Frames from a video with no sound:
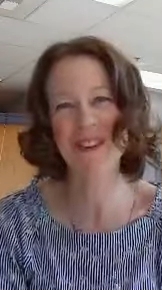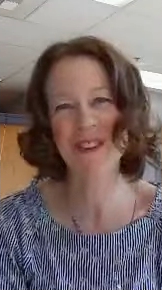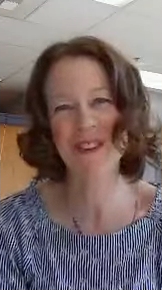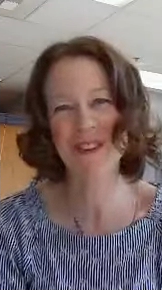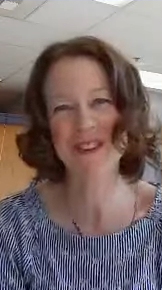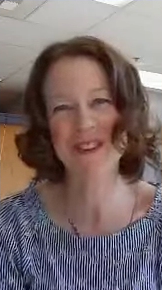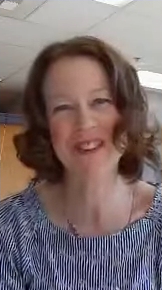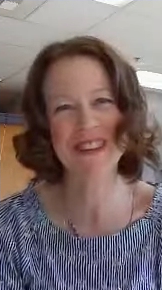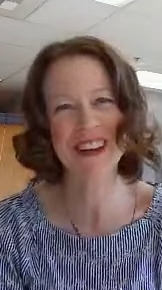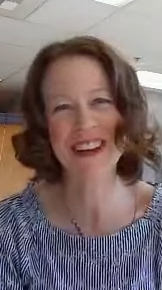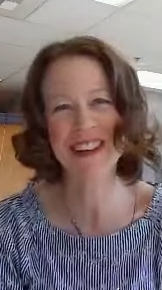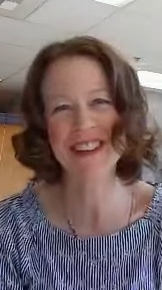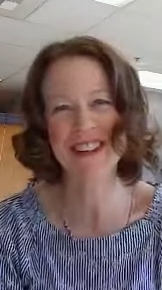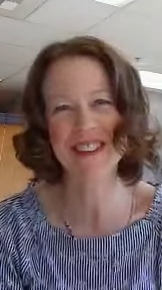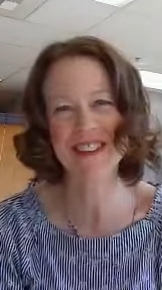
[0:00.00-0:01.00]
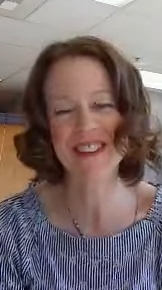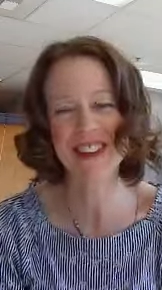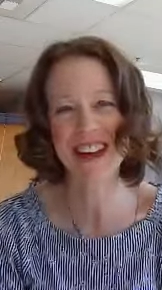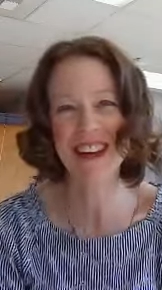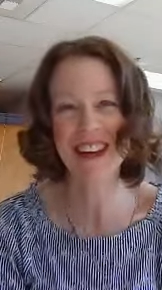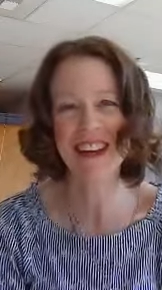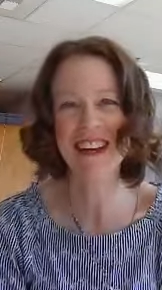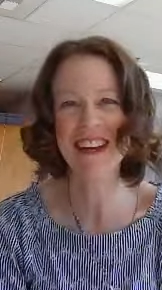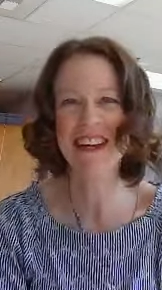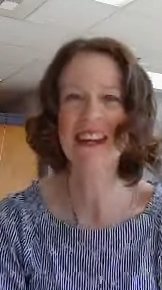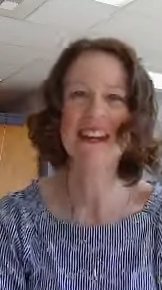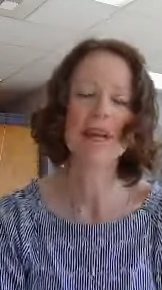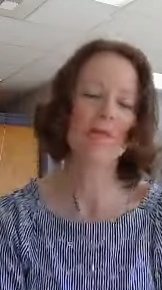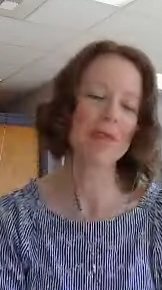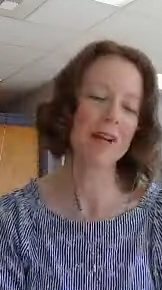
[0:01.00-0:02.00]
If you decide you don't like it,
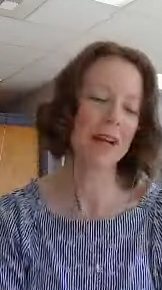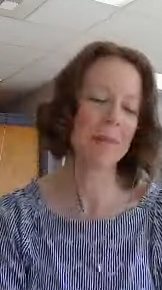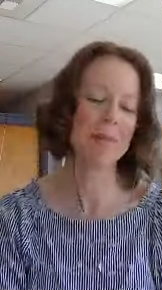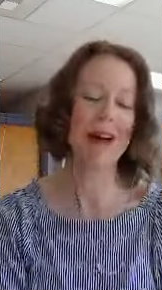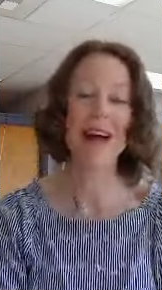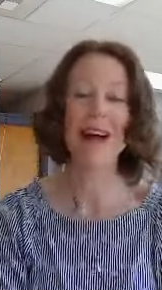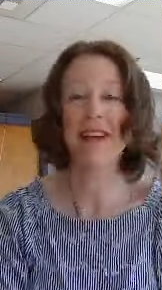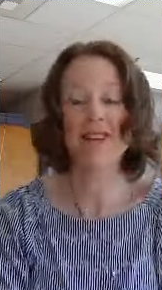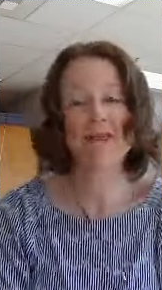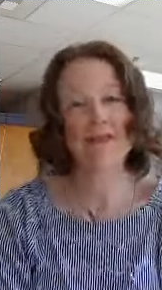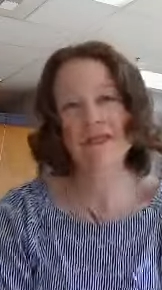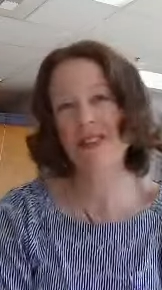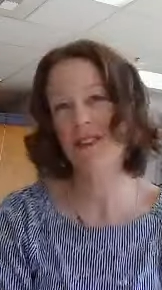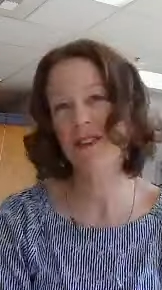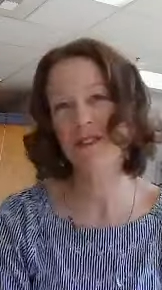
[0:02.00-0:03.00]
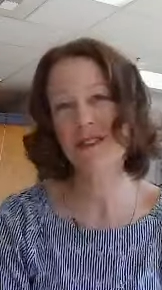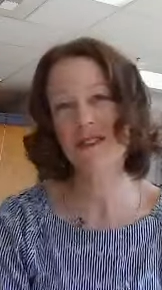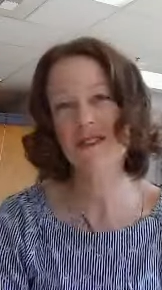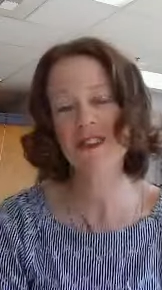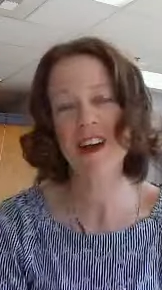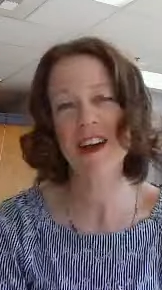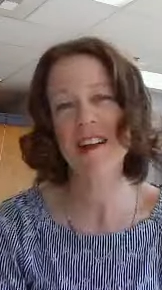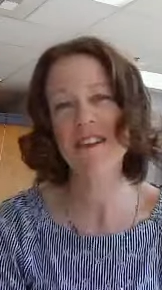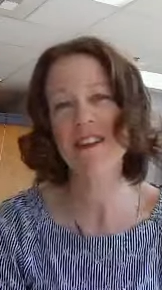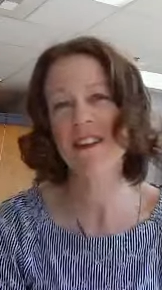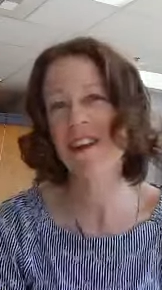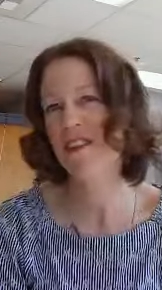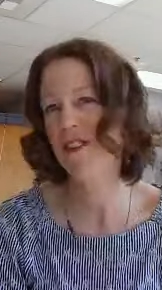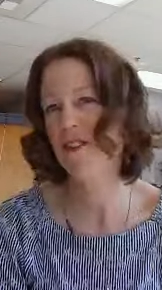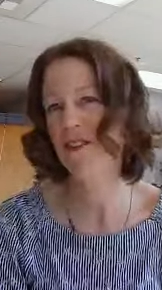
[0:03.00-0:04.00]
bring it back and, you know, we'll try out
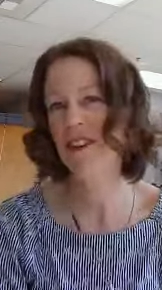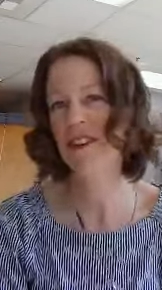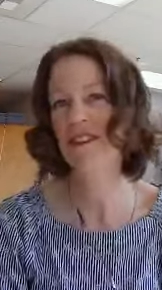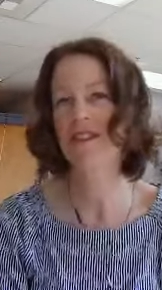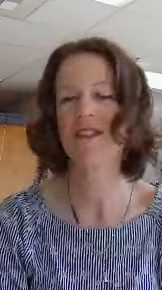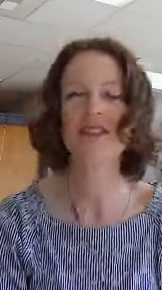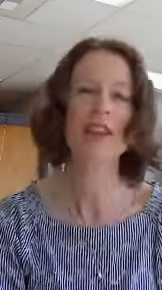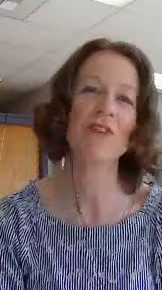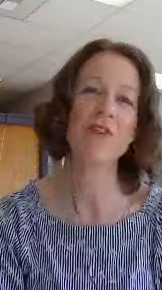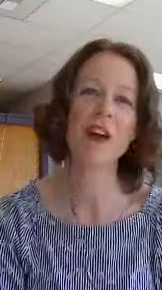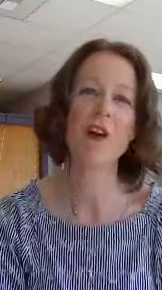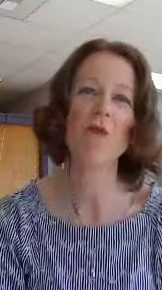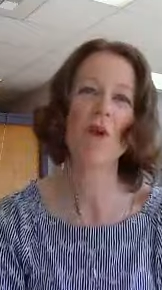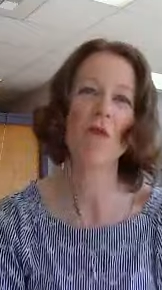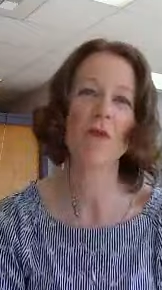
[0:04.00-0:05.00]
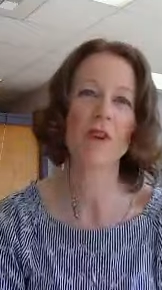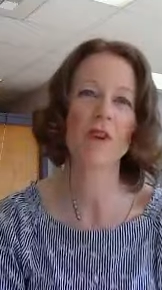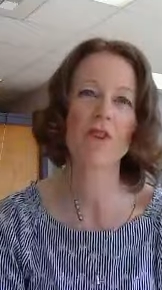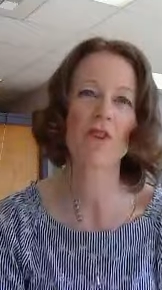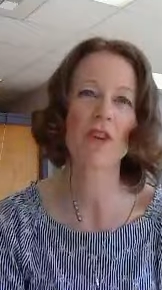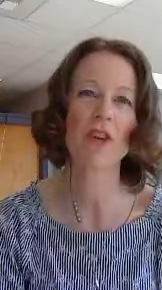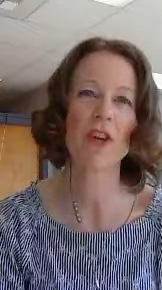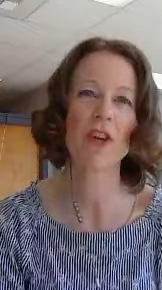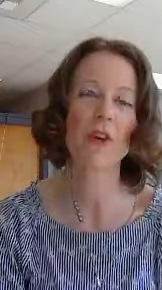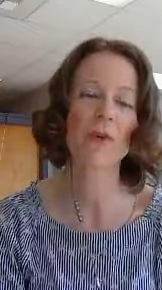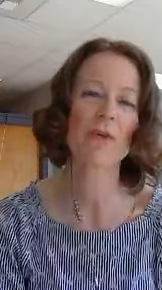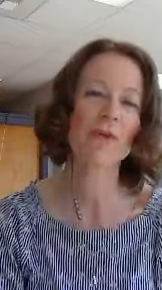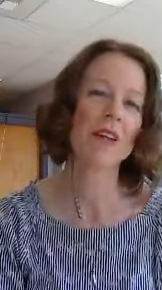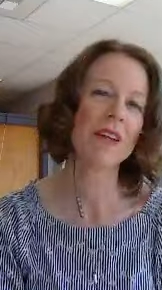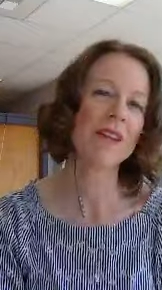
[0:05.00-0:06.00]
another one and see if that one works for
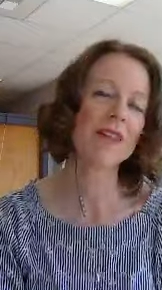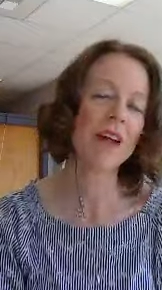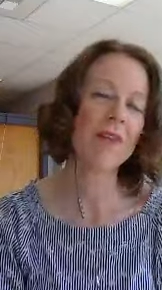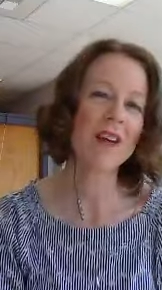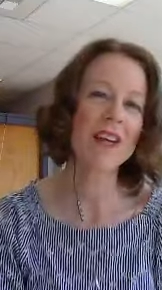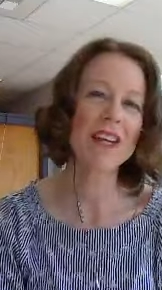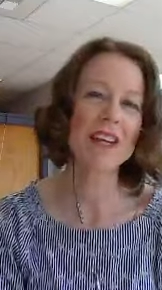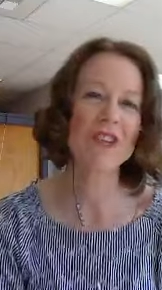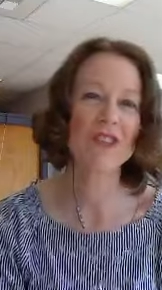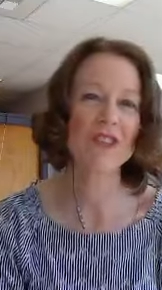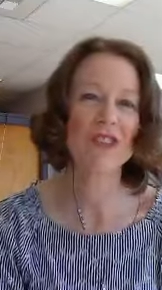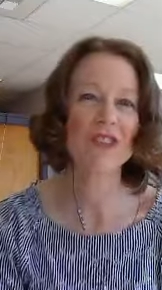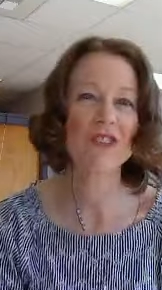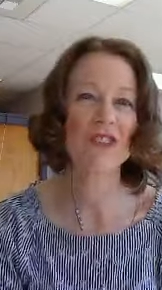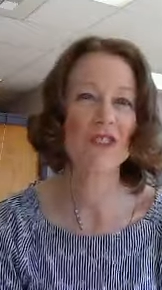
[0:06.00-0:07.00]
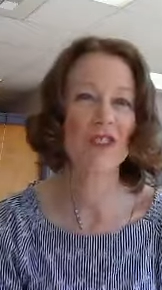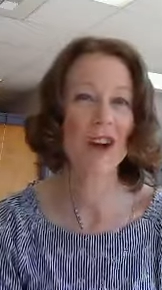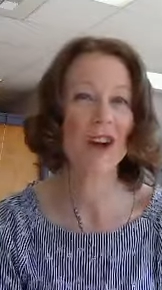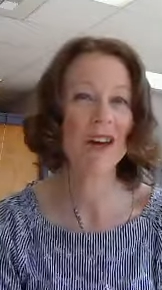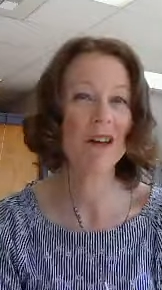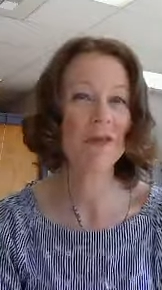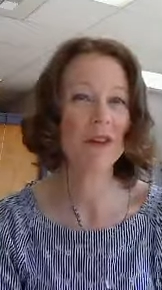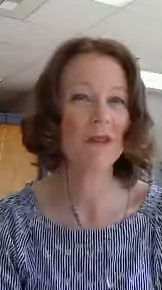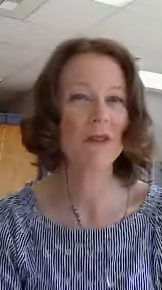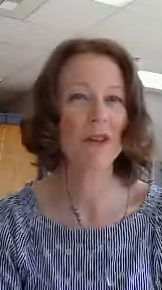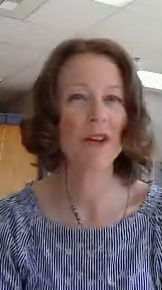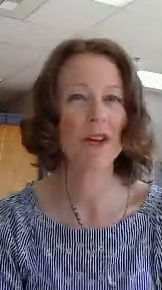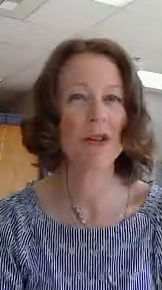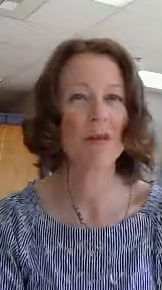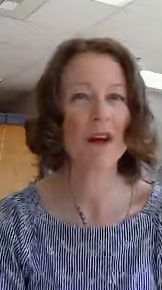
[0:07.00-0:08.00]
you. That way you get a chance to try it
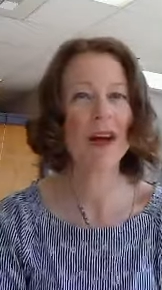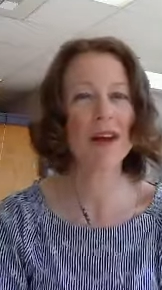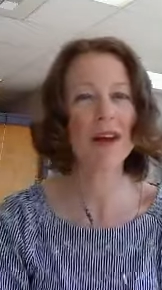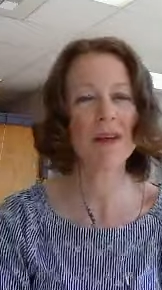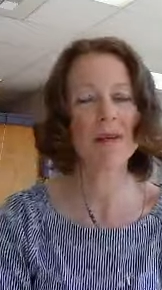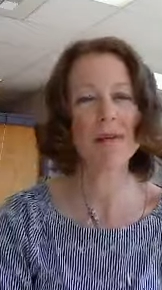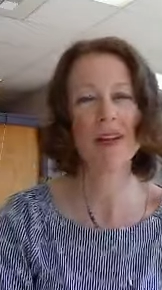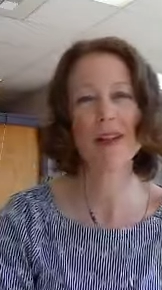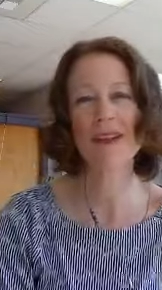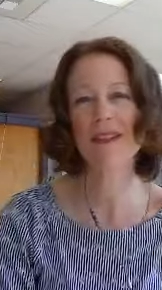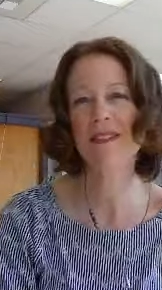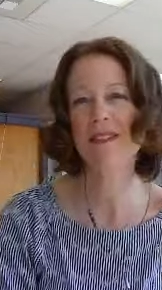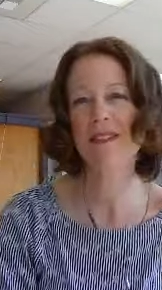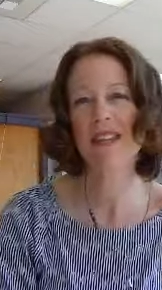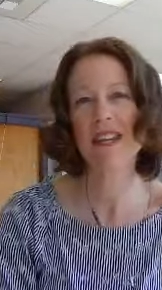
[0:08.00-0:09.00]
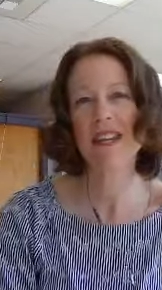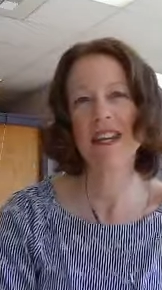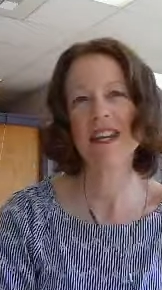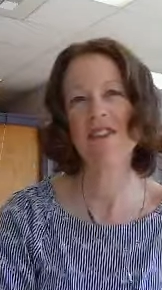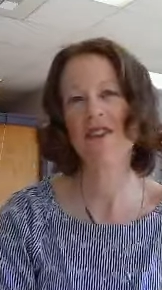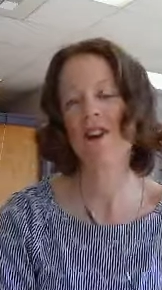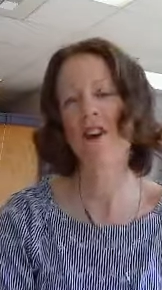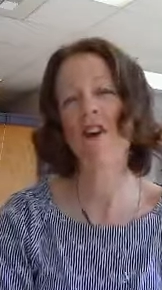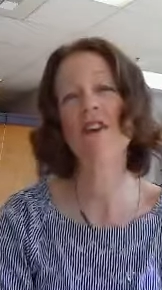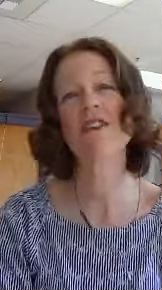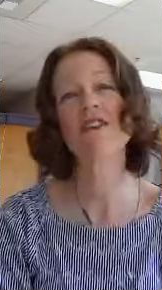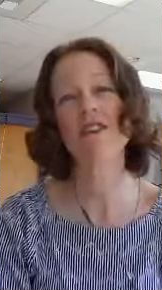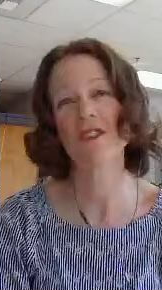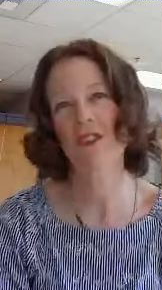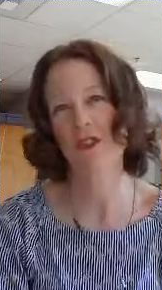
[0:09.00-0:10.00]
before you buy it, because it's
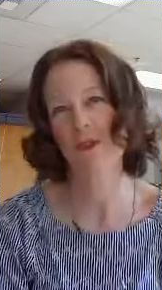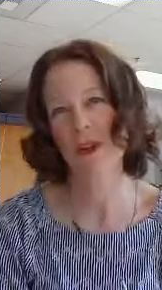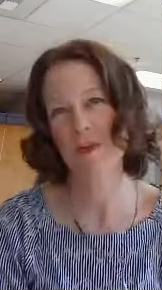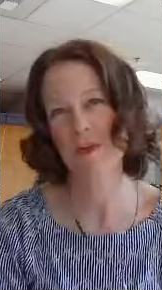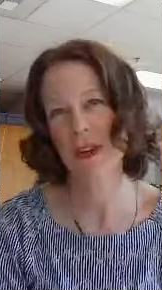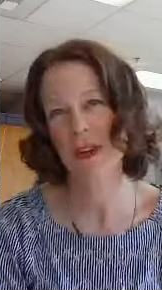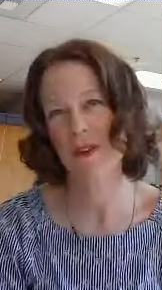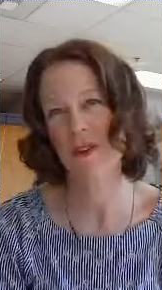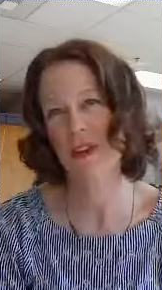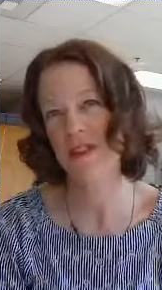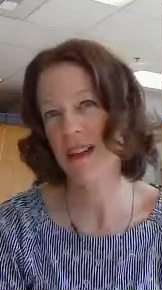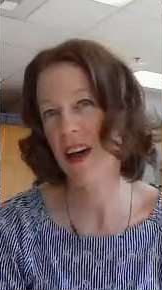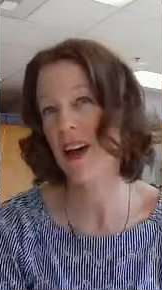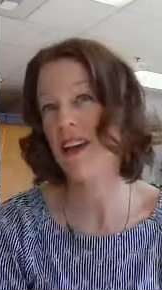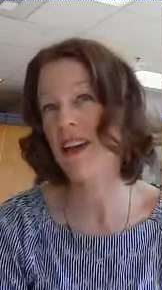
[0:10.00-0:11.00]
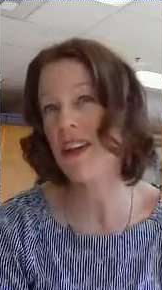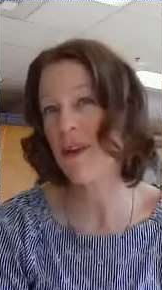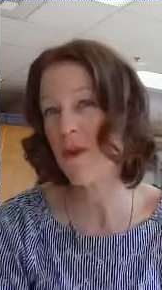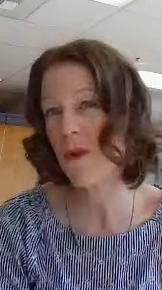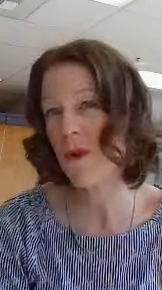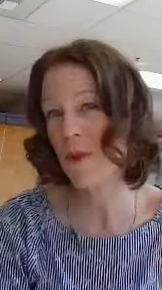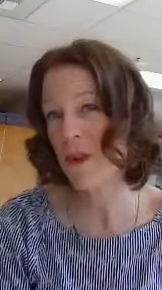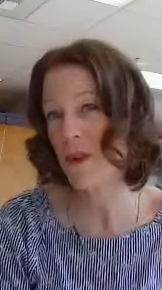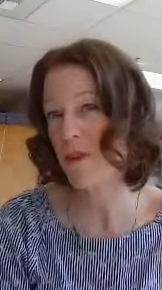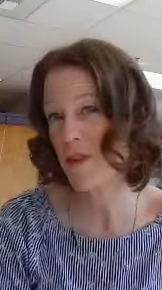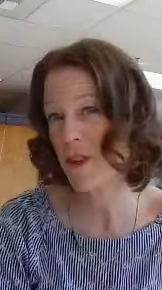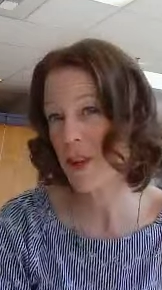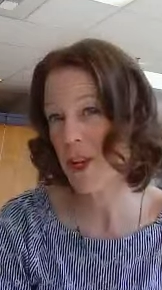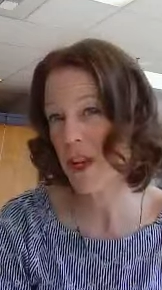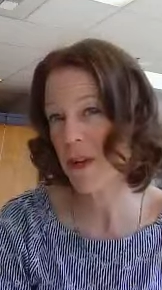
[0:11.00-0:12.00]
hard to know what pillow exactly will work
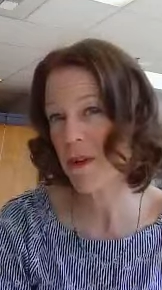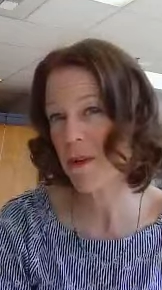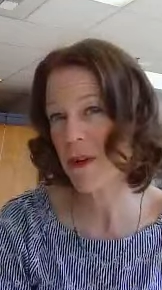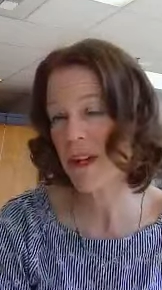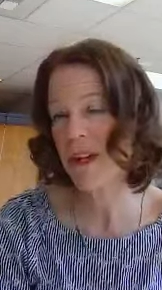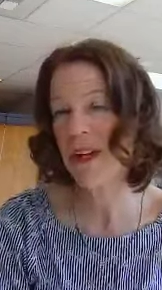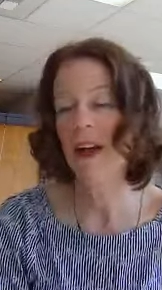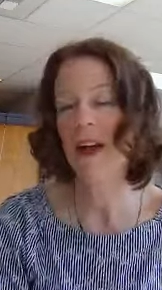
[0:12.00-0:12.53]
for you.